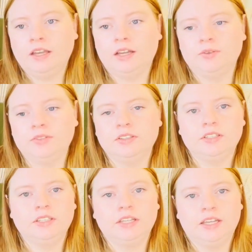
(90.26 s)
I was
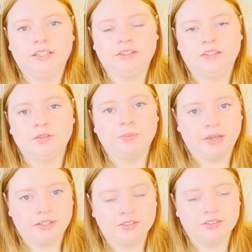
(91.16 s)
looking at the
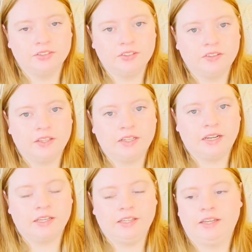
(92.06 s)
patterns that
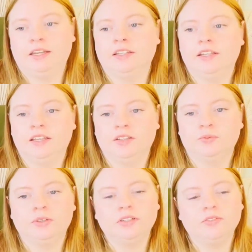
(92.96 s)
I had,
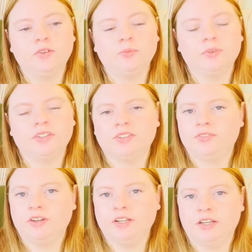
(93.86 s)
and one of them was this
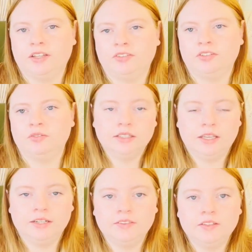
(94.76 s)
fairy costume.
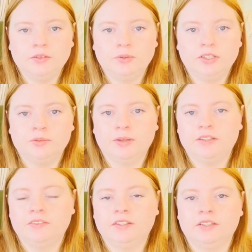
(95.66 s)
And I think one of the
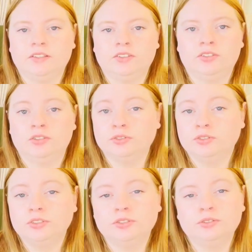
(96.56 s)
main things to
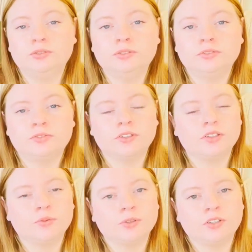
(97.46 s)
do for
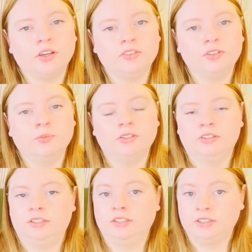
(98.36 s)
this witch costume
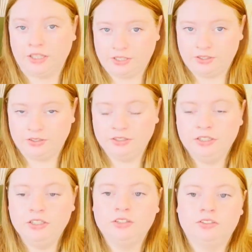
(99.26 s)
is to layer.
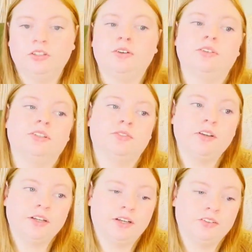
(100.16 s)
So this
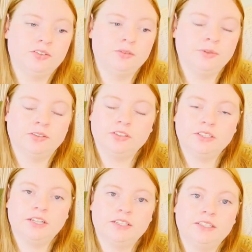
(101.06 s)
fairy costume, I was
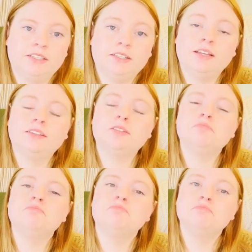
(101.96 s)
looking at it and it had
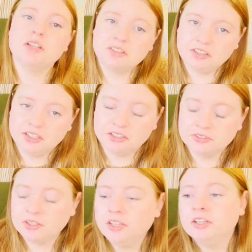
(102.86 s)
some nice
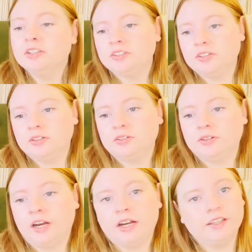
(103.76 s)
layers.
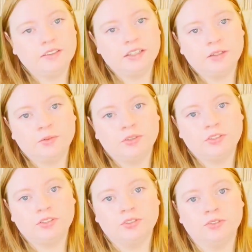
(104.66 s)
So I think I'm going
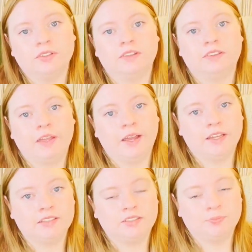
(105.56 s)
to use
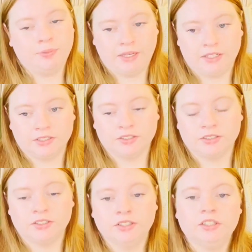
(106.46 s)
that
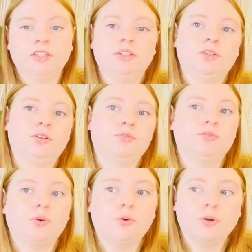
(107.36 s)
pattern
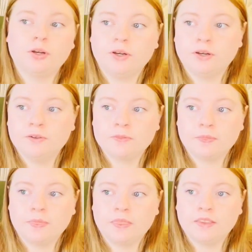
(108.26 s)
for
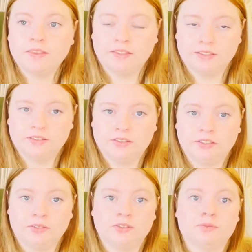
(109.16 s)
this.
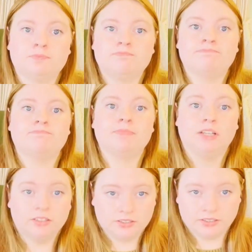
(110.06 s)
So it's
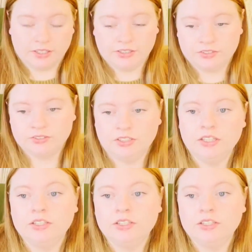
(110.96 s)
tons of layers.